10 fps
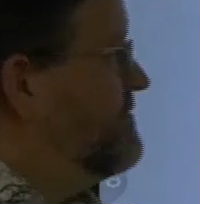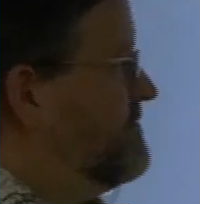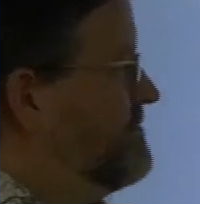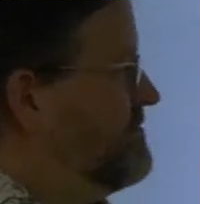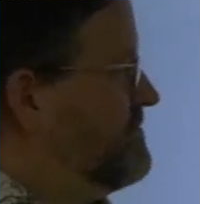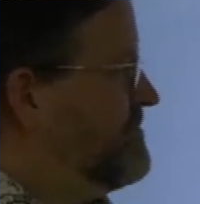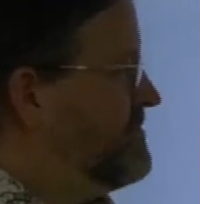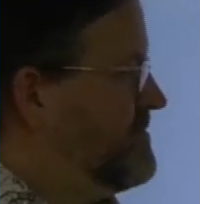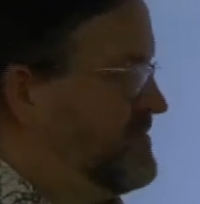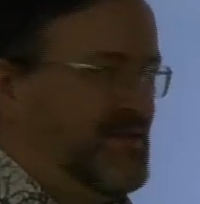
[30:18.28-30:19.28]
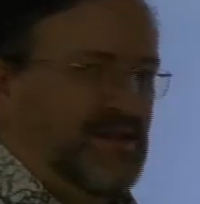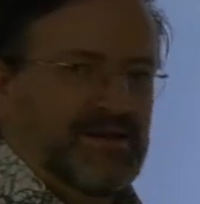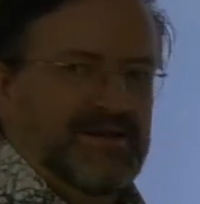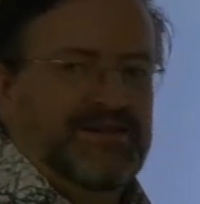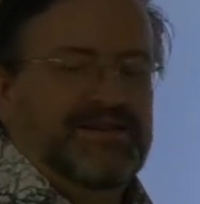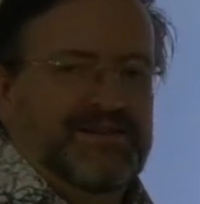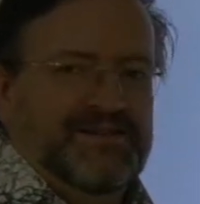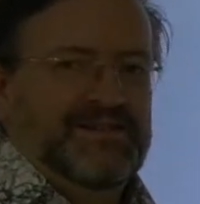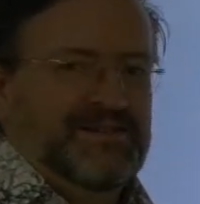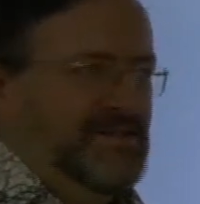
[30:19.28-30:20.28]
wow, the prize
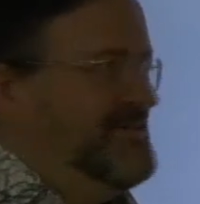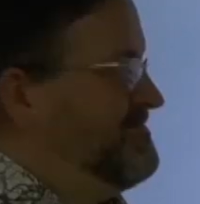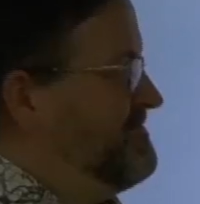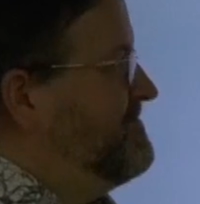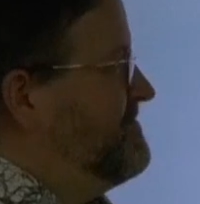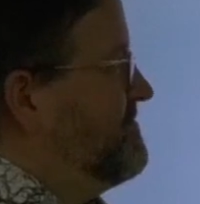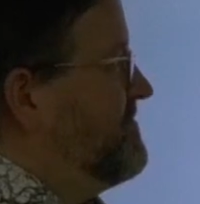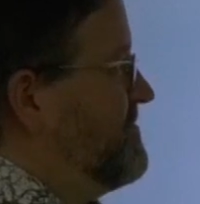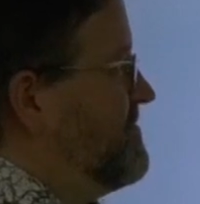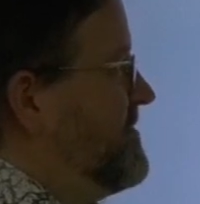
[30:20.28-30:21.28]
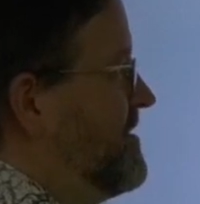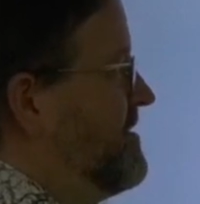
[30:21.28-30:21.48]
pool for esports.